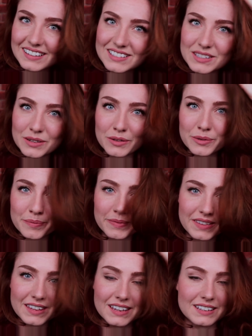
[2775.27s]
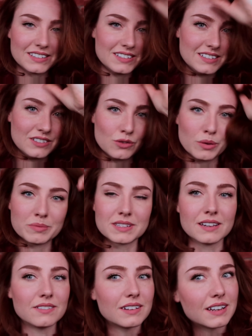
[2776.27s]
So it drops
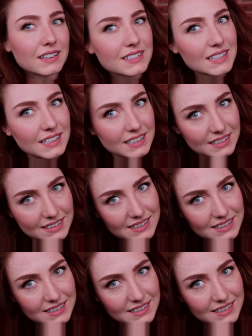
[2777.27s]
out nicely.